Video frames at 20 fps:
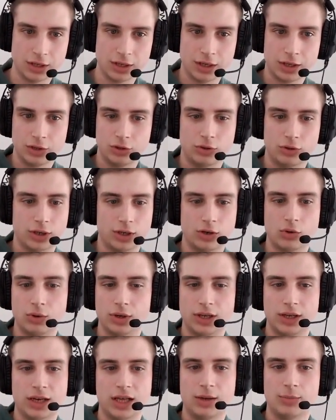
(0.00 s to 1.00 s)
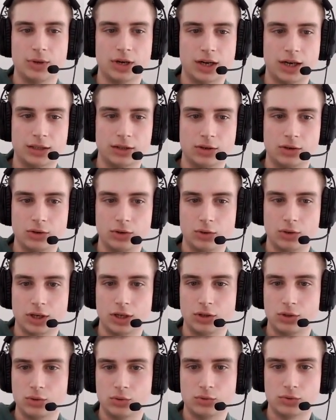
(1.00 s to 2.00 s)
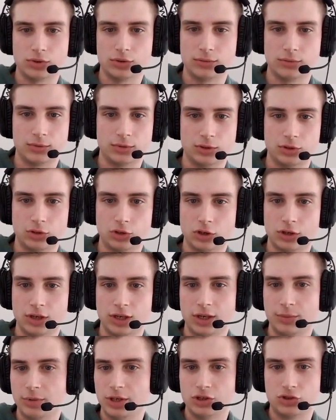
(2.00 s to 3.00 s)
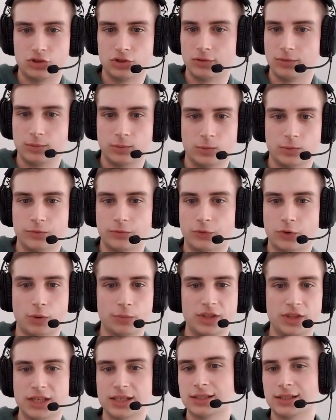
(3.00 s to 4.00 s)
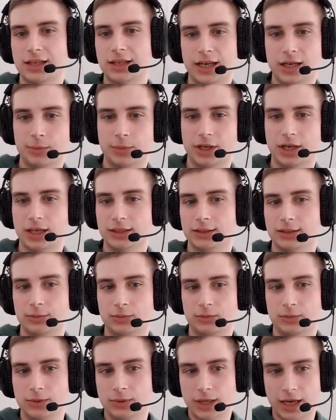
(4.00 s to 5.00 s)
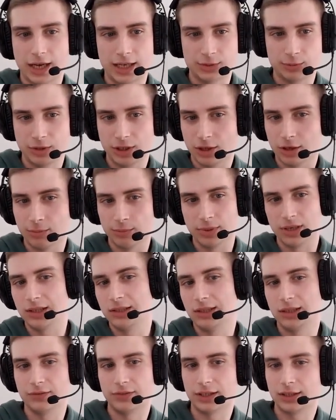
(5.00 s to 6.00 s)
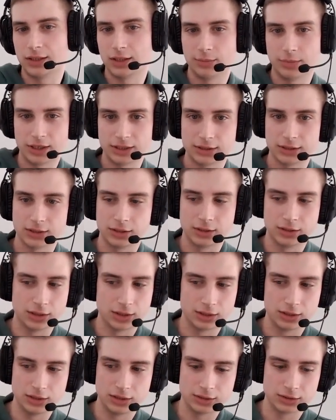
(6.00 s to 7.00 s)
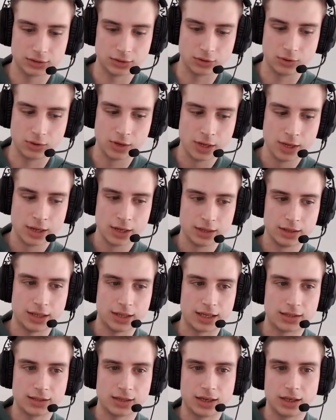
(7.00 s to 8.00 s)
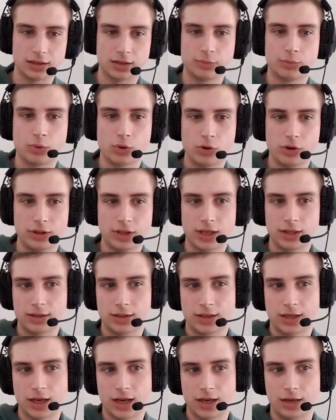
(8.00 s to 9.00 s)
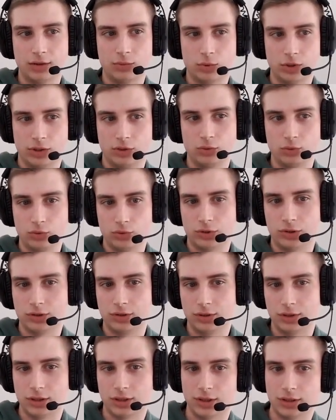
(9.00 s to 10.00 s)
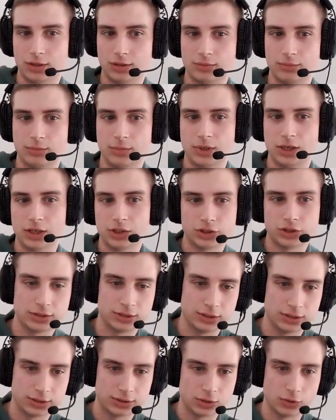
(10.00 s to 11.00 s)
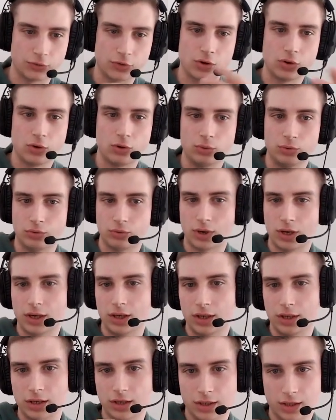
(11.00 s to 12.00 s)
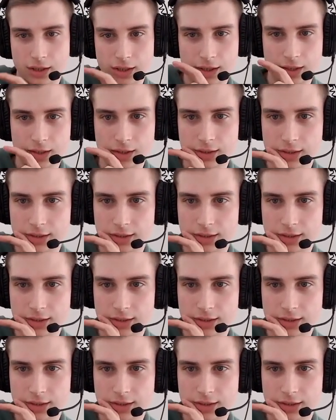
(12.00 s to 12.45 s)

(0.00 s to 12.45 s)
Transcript: You can only enable, I don't know, you can use Docker image from this tag because it has been completely vetted by security. So that's another point that can reduce the maliciousness of code running in the